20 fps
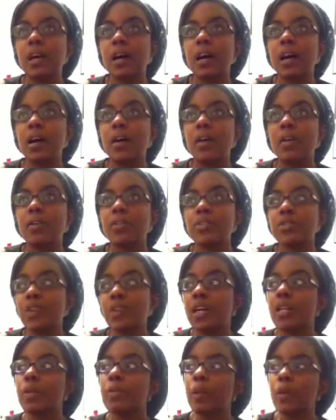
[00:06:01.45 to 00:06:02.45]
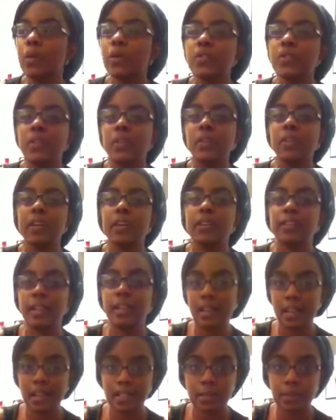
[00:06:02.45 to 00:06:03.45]
I'll try to post the link
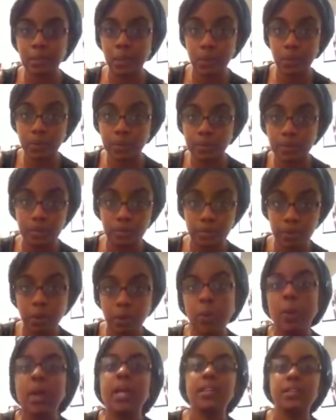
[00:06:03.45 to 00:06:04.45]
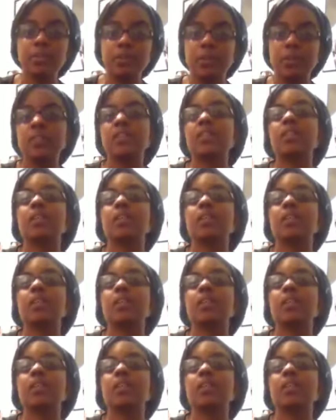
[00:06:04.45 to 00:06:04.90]
that has both the photo and the voice